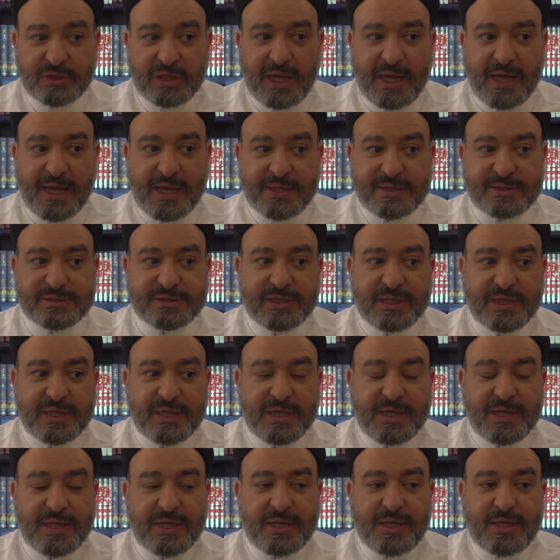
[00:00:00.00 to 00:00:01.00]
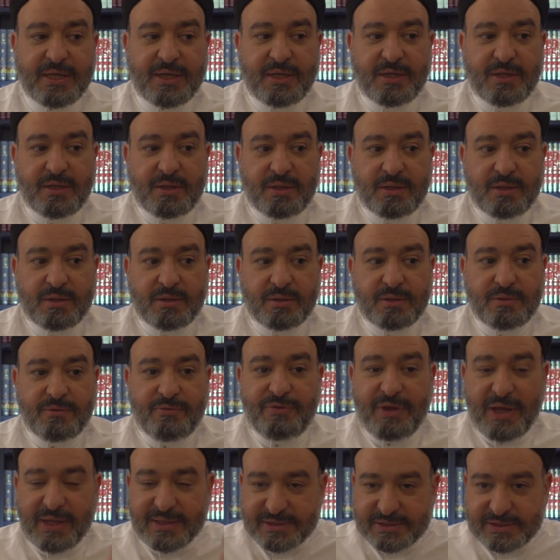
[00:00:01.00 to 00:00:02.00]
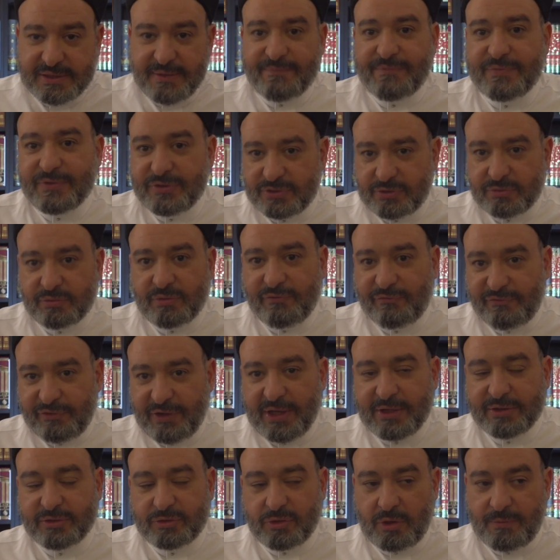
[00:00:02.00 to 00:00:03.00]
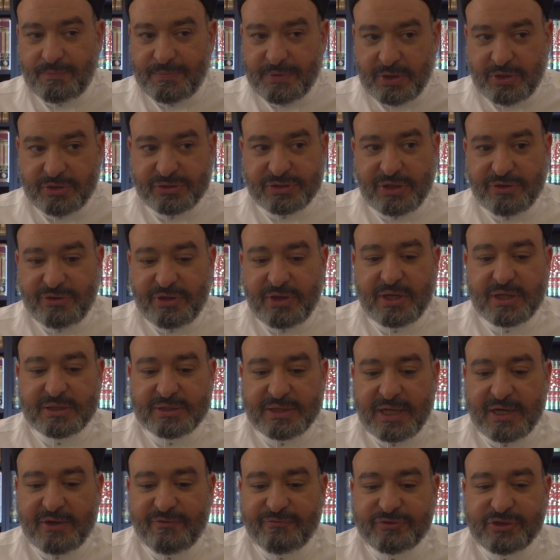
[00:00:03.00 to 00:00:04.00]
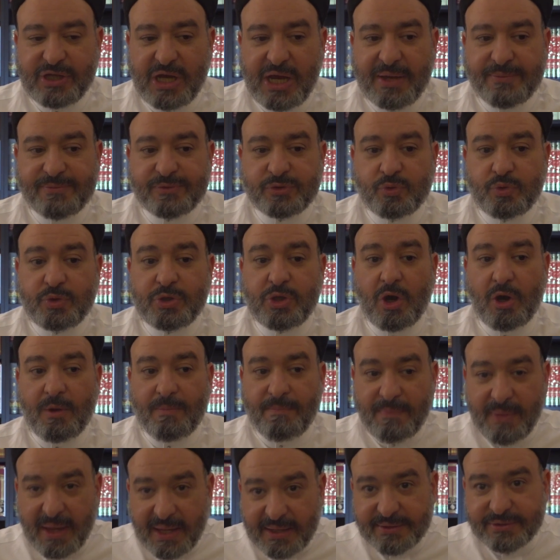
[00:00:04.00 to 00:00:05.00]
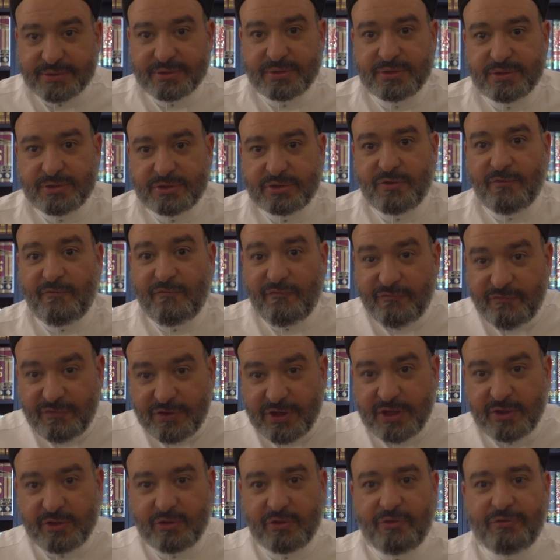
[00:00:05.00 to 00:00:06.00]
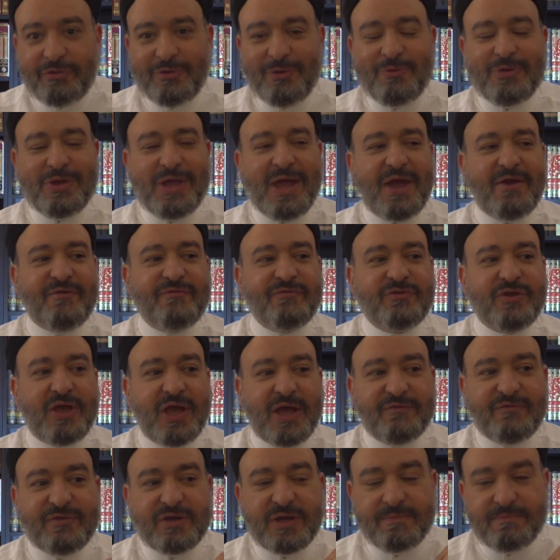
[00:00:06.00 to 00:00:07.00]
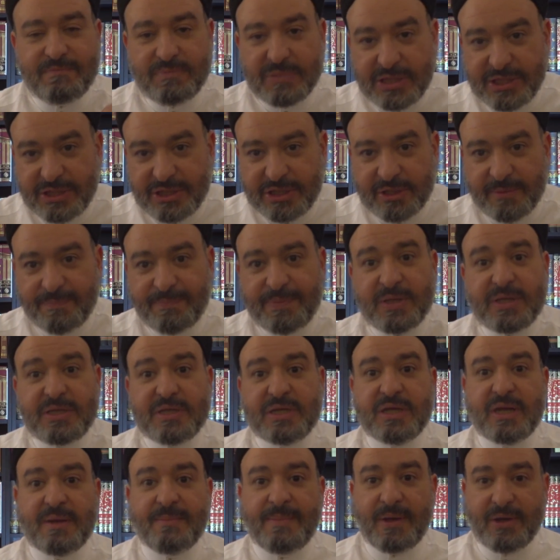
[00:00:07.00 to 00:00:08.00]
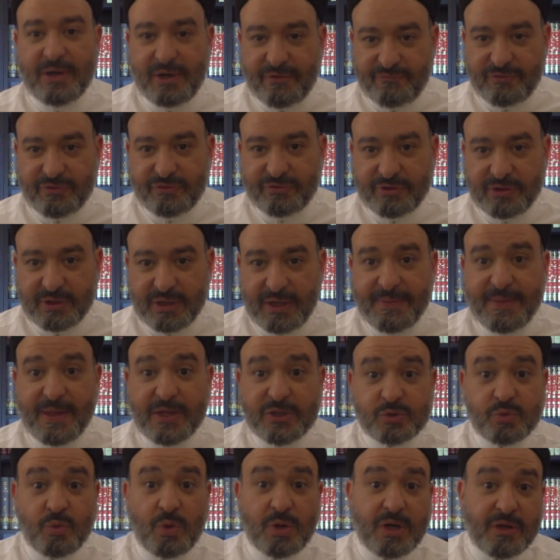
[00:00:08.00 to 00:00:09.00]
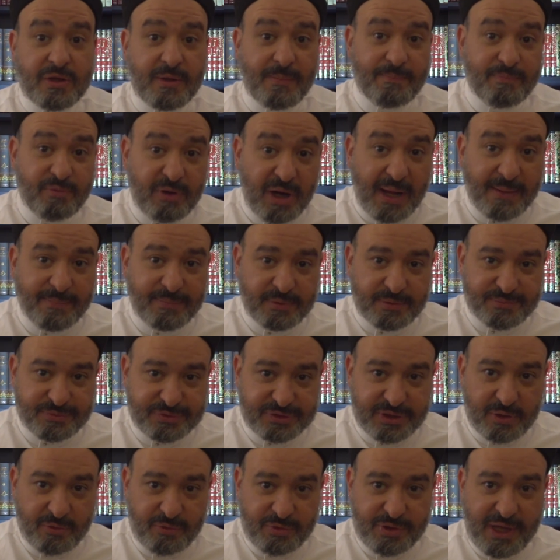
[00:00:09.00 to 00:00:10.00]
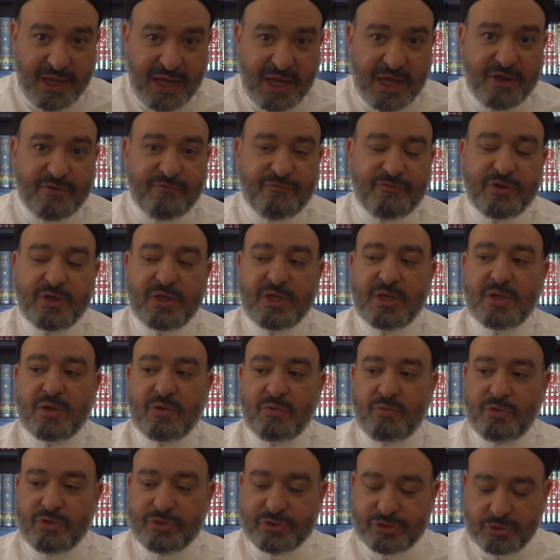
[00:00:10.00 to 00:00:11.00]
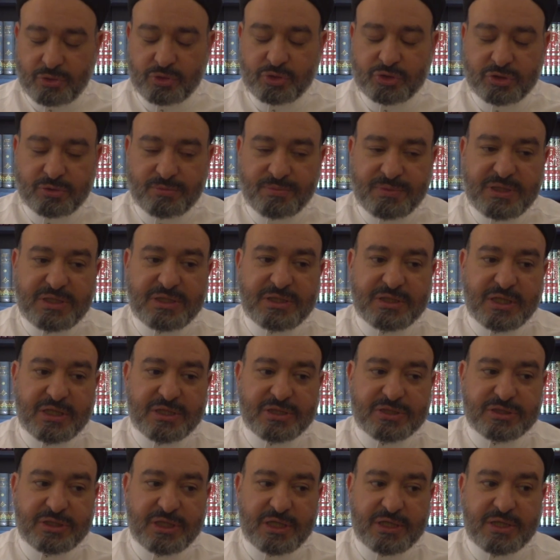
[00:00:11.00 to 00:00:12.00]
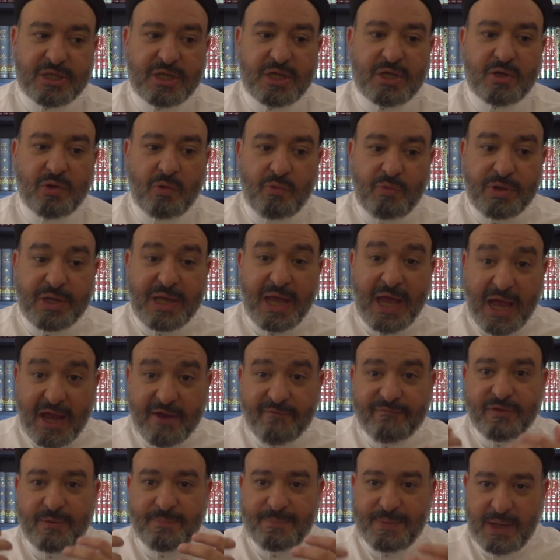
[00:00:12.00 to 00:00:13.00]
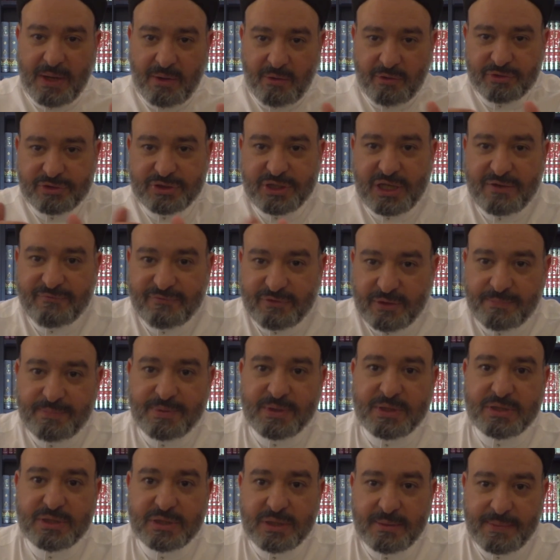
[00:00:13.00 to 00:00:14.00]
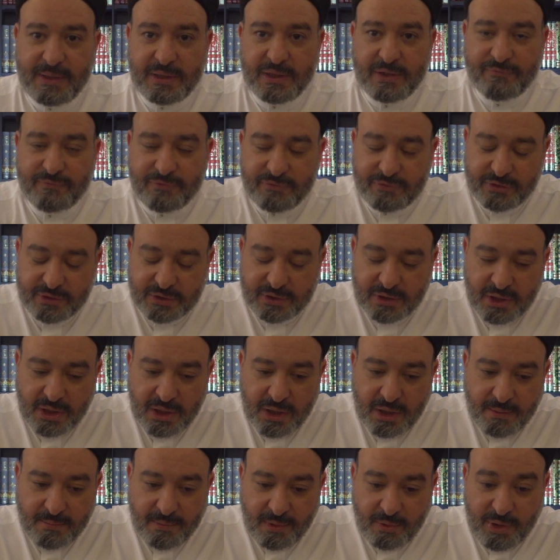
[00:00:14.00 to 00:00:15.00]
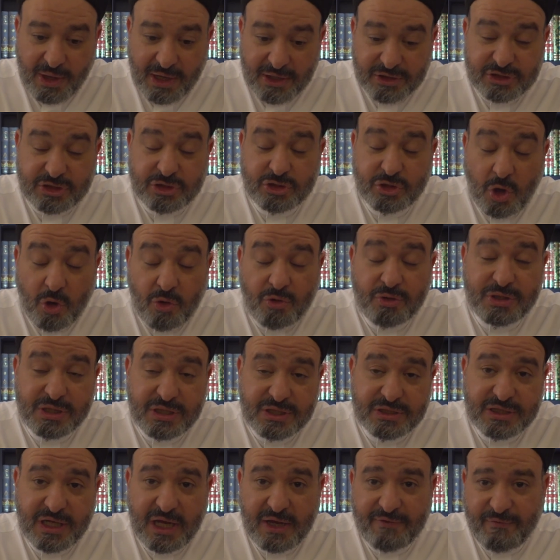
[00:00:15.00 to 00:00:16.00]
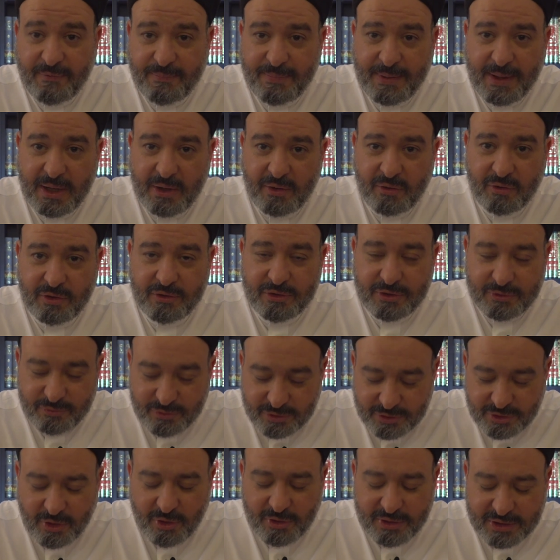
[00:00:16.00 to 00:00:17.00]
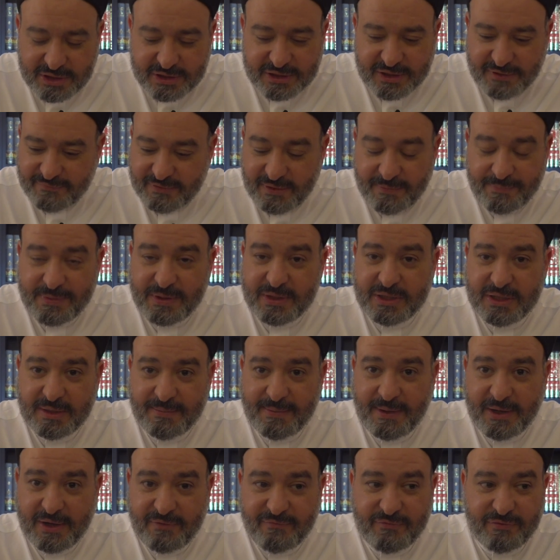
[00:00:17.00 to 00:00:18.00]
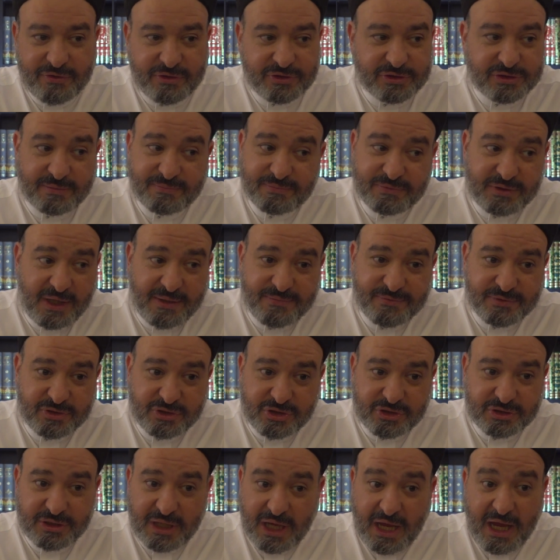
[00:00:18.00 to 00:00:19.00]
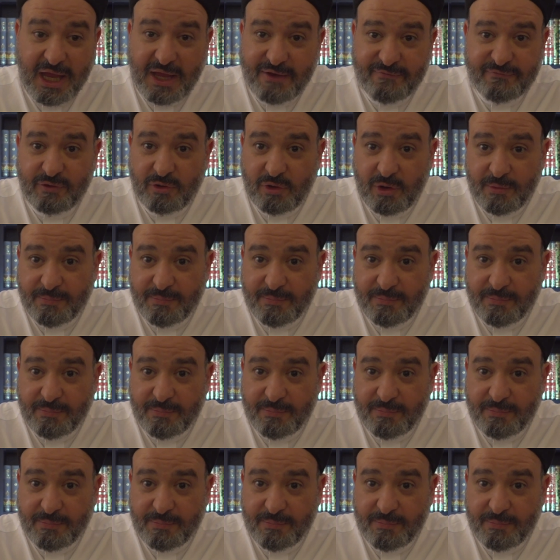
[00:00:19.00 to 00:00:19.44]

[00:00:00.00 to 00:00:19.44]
And that's something to reflect on, because I think a lot of times we are meant to feel that we have to have an immediate opinion about everything. And that's one of the problems that we have with social media, is that we have the power to have an opinion about everything, but we actually don't need to have we don't need to have an opinion about everything. Sometimes I have no